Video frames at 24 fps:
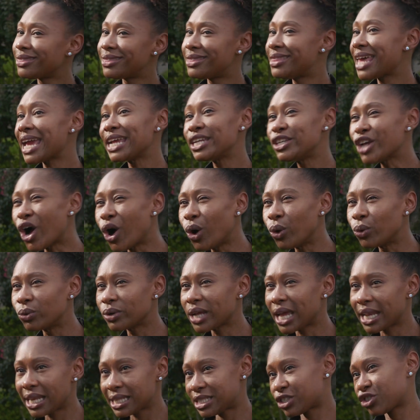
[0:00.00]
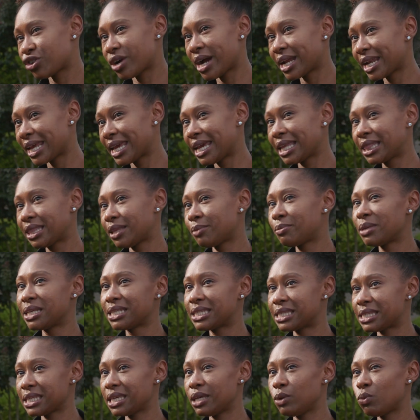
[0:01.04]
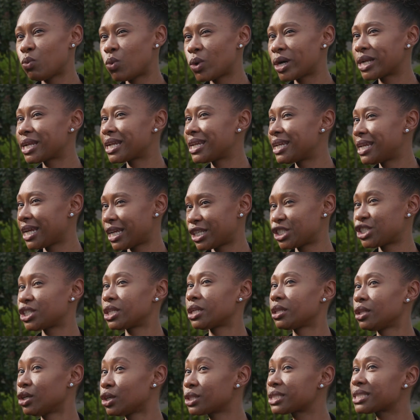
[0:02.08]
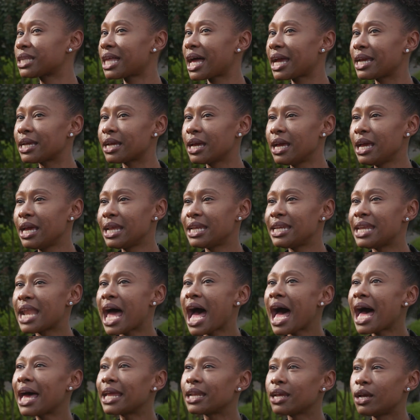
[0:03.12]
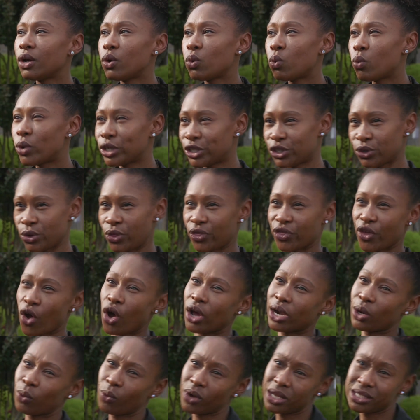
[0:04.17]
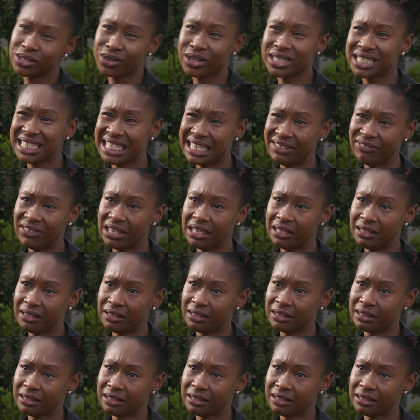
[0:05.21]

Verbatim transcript: They don't. And it's trying to get them to see what addiction looks like, not what you thought it was on TV.